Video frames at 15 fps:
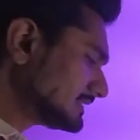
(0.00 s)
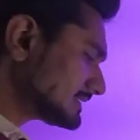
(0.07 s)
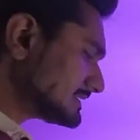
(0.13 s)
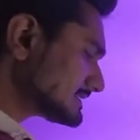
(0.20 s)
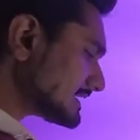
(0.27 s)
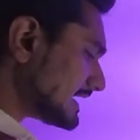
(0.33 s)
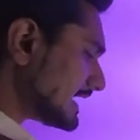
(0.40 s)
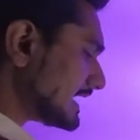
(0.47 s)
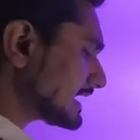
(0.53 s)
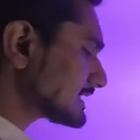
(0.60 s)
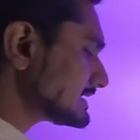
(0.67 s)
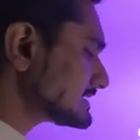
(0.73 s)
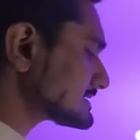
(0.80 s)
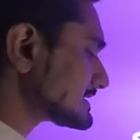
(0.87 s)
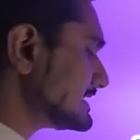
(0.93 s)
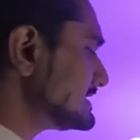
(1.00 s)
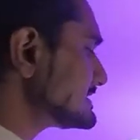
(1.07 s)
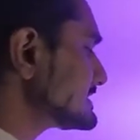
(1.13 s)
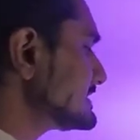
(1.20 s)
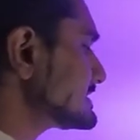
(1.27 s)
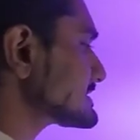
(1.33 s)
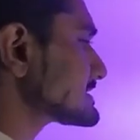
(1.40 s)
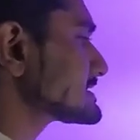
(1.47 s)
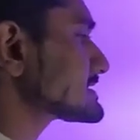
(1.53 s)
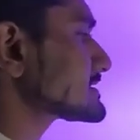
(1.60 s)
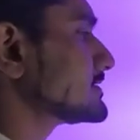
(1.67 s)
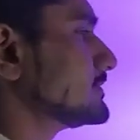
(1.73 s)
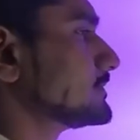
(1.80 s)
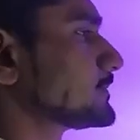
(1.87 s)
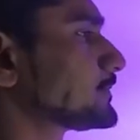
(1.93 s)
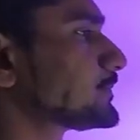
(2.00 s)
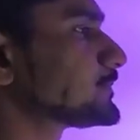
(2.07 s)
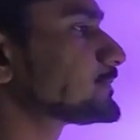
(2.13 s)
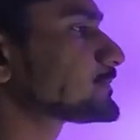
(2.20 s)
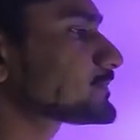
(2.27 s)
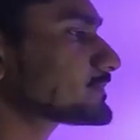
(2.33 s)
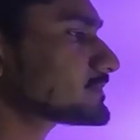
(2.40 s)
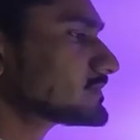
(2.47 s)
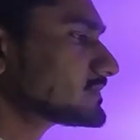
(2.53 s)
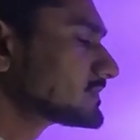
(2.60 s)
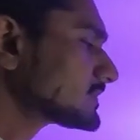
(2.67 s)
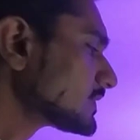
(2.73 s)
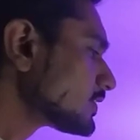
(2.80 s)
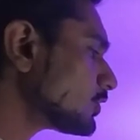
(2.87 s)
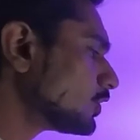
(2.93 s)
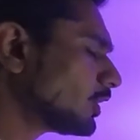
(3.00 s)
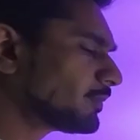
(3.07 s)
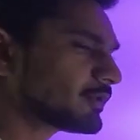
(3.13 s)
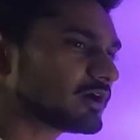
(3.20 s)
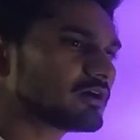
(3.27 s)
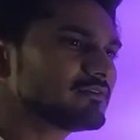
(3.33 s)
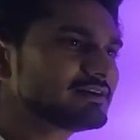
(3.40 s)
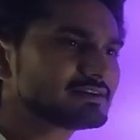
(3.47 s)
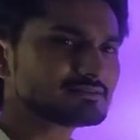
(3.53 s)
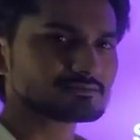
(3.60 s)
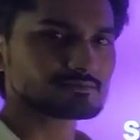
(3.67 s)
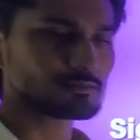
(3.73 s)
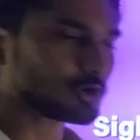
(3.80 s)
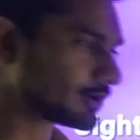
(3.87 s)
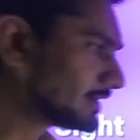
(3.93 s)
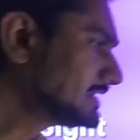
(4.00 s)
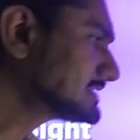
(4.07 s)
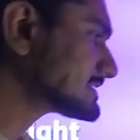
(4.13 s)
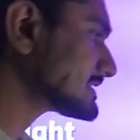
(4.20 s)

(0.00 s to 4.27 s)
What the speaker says: these are the sensing system of our bodies,